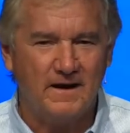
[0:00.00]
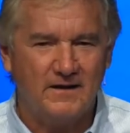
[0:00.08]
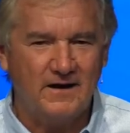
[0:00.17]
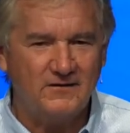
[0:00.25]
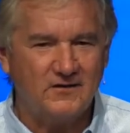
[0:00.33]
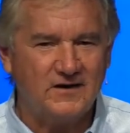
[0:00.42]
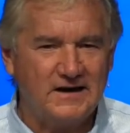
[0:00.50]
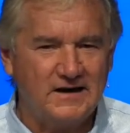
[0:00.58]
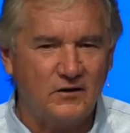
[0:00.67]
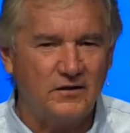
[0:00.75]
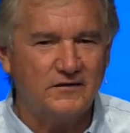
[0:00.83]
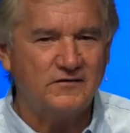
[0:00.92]
That's getting
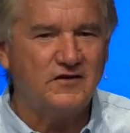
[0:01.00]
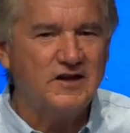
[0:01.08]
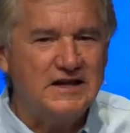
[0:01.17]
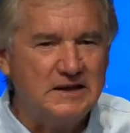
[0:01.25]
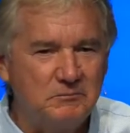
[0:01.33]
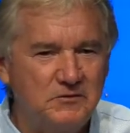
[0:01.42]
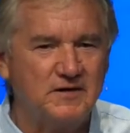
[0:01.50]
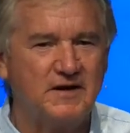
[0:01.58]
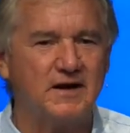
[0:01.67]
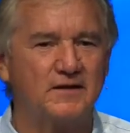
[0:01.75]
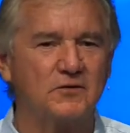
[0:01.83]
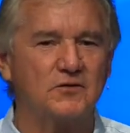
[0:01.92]
on the team
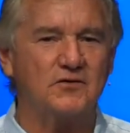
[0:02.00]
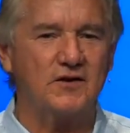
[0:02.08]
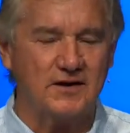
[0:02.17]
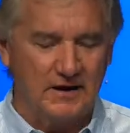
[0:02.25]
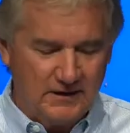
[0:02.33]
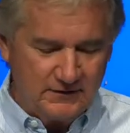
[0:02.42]
together and saying,